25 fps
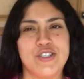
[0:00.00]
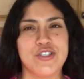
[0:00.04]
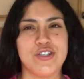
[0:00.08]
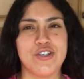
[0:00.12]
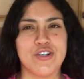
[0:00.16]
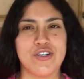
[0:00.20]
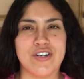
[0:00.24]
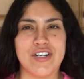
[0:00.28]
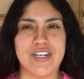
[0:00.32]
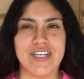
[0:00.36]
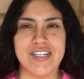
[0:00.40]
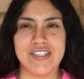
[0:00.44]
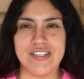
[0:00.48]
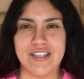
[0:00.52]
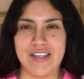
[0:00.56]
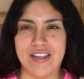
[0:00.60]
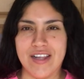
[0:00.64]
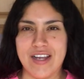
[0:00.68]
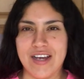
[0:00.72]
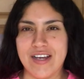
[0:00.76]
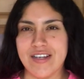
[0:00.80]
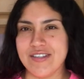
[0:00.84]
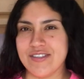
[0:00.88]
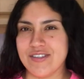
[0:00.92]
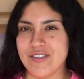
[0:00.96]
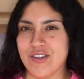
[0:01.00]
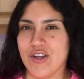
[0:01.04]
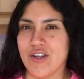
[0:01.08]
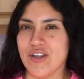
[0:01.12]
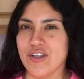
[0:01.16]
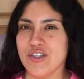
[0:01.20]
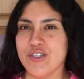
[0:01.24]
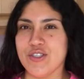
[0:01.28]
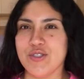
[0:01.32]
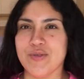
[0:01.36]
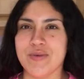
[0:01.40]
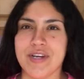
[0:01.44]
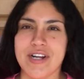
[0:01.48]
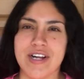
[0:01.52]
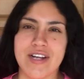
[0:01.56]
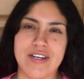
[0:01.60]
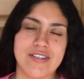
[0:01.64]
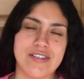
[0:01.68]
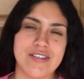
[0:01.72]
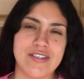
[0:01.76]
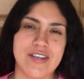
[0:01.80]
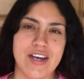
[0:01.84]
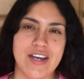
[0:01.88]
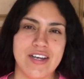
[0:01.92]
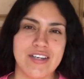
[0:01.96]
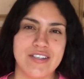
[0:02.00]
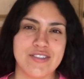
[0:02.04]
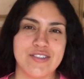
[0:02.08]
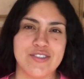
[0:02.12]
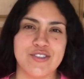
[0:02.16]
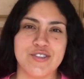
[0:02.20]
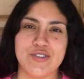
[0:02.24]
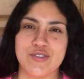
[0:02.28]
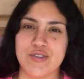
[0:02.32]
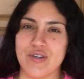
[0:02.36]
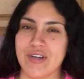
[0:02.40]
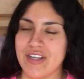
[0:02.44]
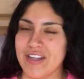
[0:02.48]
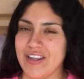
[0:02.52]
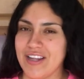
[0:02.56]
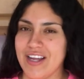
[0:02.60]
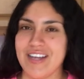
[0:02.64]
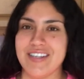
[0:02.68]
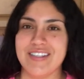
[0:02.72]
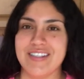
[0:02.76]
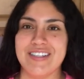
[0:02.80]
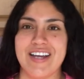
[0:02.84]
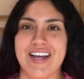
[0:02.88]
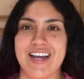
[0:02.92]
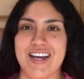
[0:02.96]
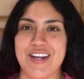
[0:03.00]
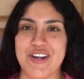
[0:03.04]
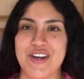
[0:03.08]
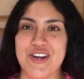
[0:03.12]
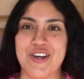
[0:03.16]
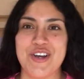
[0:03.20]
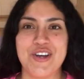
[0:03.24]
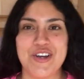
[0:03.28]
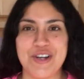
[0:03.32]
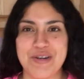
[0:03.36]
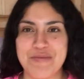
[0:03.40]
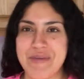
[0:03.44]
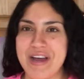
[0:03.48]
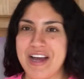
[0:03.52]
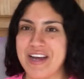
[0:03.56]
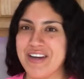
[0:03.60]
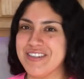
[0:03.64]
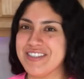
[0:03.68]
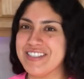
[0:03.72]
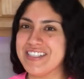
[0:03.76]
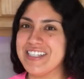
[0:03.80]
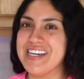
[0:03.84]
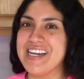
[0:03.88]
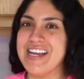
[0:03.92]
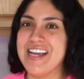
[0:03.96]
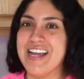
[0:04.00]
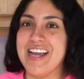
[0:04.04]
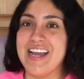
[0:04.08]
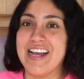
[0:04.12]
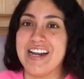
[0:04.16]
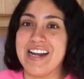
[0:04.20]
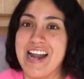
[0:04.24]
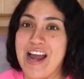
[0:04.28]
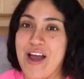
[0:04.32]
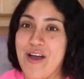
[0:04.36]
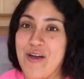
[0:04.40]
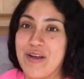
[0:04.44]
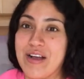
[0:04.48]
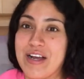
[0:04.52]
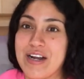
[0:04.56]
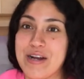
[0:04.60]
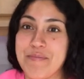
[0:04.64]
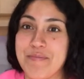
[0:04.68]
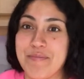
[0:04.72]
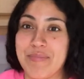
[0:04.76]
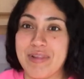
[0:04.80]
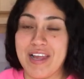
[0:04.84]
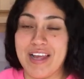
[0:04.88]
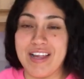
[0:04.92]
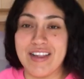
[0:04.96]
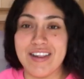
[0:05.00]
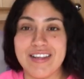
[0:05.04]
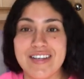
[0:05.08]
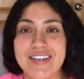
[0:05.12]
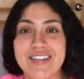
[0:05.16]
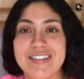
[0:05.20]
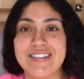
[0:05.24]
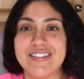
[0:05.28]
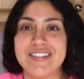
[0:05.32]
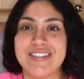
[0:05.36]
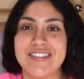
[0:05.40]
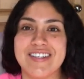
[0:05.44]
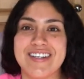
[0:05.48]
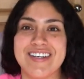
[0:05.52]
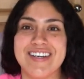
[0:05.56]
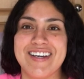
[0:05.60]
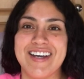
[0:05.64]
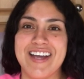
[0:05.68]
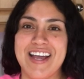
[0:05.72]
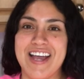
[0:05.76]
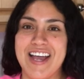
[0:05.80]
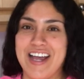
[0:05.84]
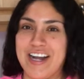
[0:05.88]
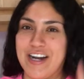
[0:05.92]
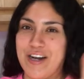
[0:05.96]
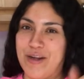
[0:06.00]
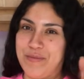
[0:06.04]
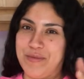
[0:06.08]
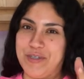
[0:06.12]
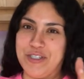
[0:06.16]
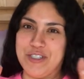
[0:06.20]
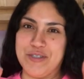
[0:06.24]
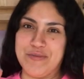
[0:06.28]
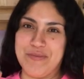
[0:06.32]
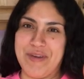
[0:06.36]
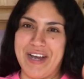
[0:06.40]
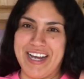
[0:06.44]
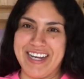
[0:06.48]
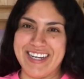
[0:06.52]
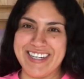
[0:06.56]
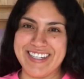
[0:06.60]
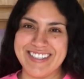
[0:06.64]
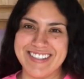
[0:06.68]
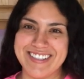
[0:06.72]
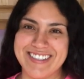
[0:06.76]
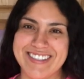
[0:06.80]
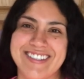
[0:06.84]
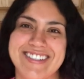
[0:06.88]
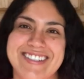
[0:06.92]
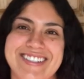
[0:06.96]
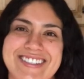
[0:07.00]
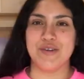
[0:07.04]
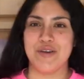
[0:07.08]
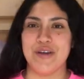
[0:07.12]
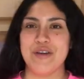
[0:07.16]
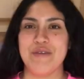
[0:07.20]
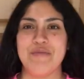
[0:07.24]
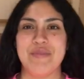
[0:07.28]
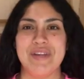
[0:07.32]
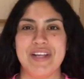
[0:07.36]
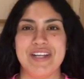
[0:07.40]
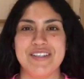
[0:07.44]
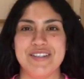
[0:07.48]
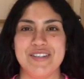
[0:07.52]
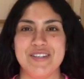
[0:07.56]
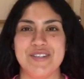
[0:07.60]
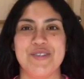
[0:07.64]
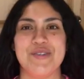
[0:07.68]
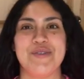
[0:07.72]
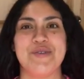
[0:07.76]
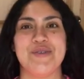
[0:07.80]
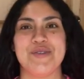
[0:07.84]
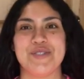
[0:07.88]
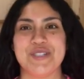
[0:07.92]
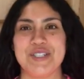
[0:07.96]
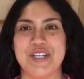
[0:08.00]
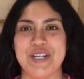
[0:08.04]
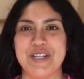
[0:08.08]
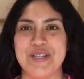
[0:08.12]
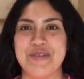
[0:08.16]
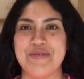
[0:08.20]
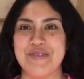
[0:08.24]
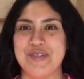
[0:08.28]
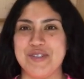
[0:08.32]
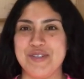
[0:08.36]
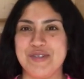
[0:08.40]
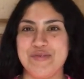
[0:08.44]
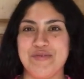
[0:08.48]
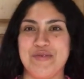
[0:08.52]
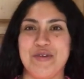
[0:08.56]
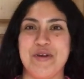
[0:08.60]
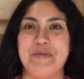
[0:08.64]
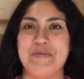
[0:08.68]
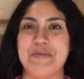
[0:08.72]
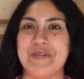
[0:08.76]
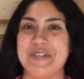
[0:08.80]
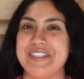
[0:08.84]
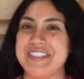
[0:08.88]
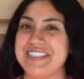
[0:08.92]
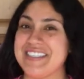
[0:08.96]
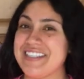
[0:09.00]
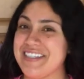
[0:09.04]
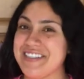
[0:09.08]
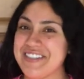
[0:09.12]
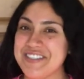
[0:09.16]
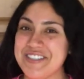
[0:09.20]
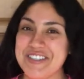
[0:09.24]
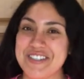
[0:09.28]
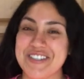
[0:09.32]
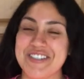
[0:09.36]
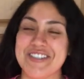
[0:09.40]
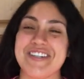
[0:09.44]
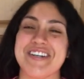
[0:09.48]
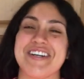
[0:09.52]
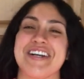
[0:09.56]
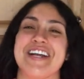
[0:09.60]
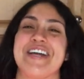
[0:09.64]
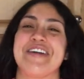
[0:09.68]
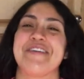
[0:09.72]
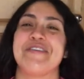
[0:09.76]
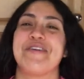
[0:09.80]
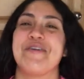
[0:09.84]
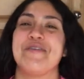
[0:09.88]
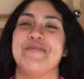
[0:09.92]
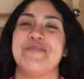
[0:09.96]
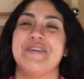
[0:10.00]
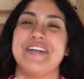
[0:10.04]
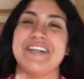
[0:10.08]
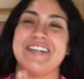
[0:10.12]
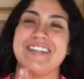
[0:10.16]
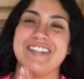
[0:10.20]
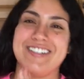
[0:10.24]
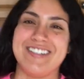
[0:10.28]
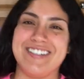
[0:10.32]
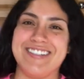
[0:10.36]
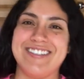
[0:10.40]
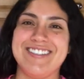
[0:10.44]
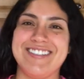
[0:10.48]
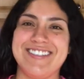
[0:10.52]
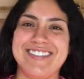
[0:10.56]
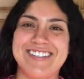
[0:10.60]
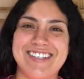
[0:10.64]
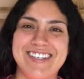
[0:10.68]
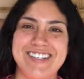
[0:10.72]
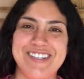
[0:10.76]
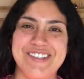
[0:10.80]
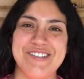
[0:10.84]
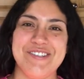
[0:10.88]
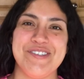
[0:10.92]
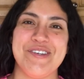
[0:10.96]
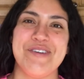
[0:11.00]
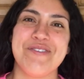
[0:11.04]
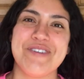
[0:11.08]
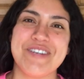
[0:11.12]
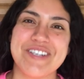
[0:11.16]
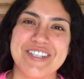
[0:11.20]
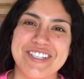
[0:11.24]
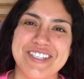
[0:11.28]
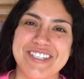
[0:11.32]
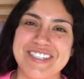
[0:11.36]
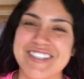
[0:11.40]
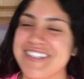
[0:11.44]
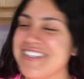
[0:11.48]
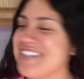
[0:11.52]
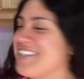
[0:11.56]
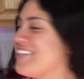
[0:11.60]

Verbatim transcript: sugar is less on the sweetness side, so I like to add a good amount. Now I'm gonna blend this and I'll meet you back. So I blended the horchata with the strawberries and the sugar and oh my goodness, it tastes so good.